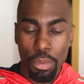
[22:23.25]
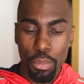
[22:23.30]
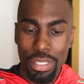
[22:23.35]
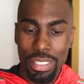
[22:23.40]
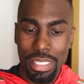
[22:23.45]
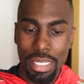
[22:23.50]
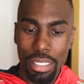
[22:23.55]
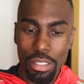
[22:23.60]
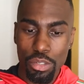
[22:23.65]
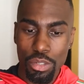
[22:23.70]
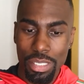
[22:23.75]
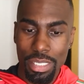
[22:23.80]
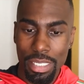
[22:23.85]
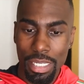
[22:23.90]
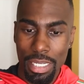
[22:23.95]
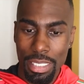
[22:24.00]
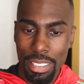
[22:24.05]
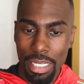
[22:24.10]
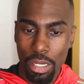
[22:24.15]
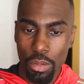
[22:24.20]
But what's
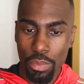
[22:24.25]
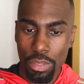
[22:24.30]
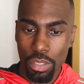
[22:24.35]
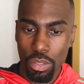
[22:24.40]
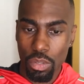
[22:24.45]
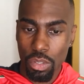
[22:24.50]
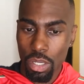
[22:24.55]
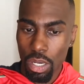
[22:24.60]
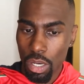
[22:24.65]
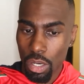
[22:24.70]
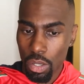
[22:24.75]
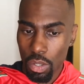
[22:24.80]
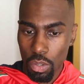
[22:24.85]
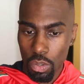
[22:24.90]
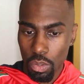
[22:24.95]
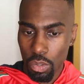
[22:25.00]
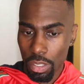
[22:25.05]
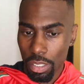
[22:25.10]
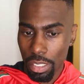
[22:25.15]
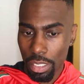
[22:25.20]
interesting is like when you
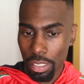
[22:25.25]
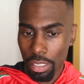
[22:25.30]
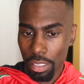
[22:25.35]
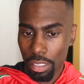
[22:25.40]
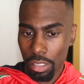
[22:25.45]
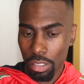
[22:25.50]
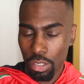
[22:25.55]
go,